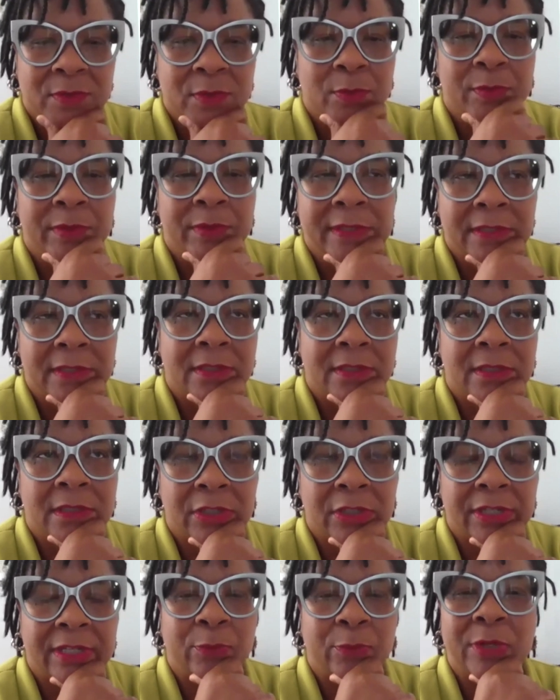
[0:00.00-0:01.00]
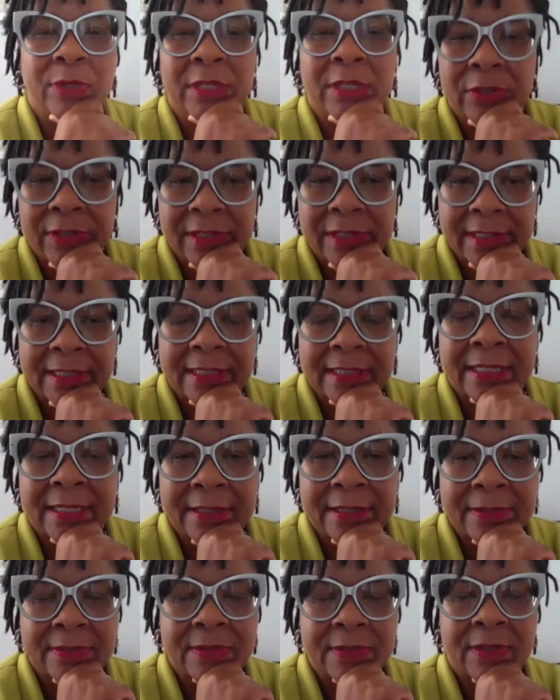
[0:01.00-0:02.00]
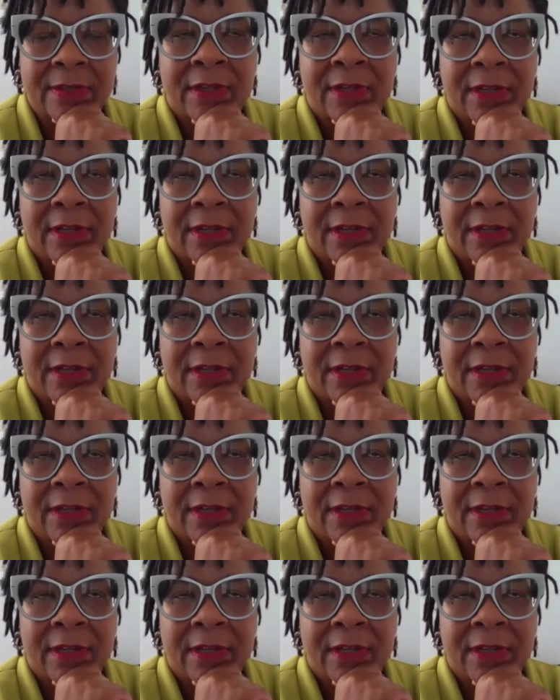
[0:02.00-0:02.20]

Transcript: relooking at things.